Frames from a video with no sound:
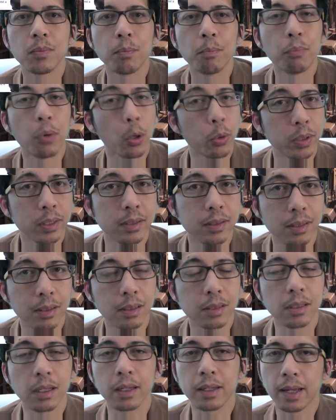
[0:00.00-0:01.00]

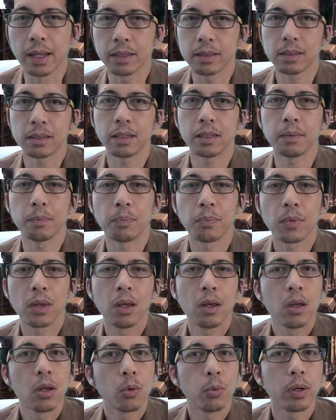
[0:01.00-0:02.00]
bonuses against it.
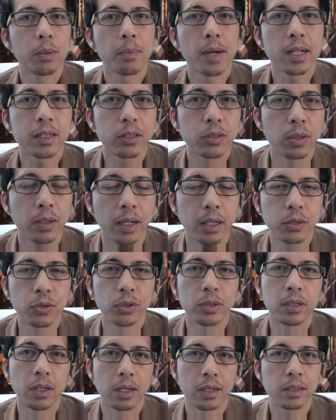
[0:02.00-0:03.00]
What Monster Hunter
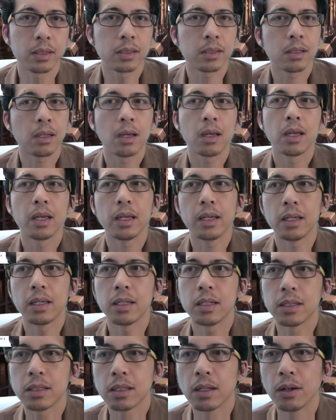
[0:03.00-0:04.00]
does
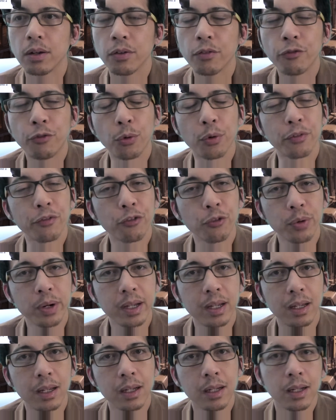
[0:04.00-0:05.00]
is, for
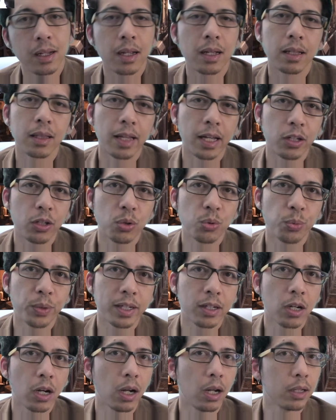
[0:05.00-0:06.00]
free, let you
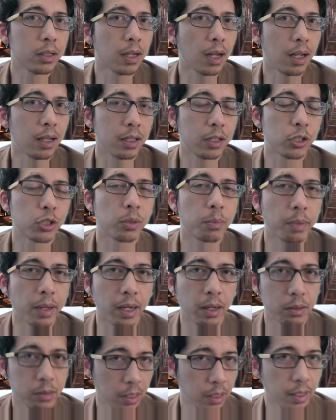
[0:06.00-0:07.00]
recall knowledge
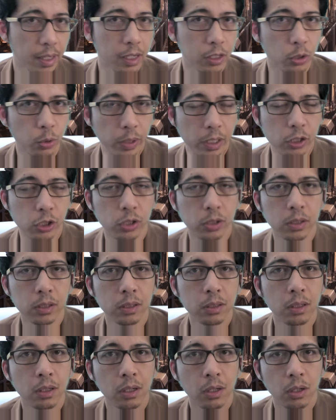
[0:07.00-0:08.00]
about that
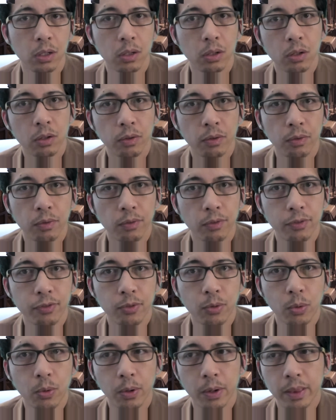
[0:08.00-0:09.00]
creature
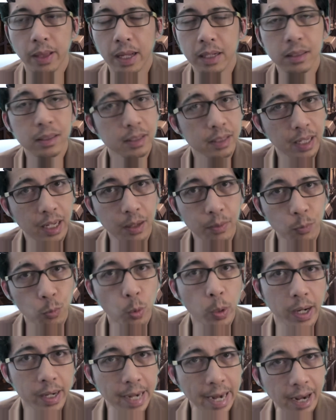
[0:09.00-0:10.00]
for that same
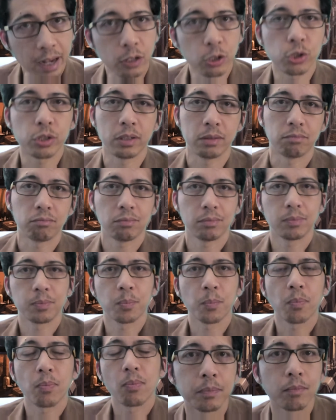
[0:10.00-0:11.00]
1 action.
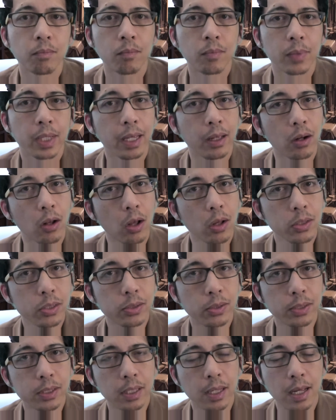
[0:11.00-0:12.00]
It
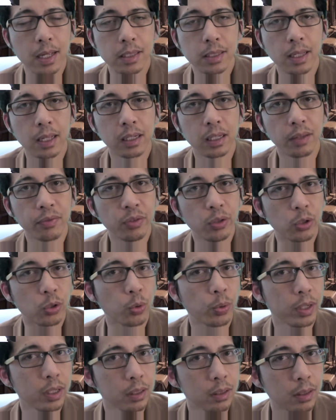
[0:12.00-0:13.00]
also says that if you
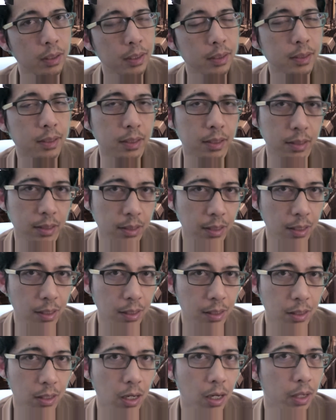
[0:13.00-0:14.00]
critically
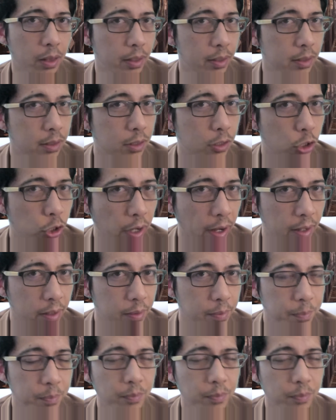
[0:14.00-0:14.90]
succeed on this check,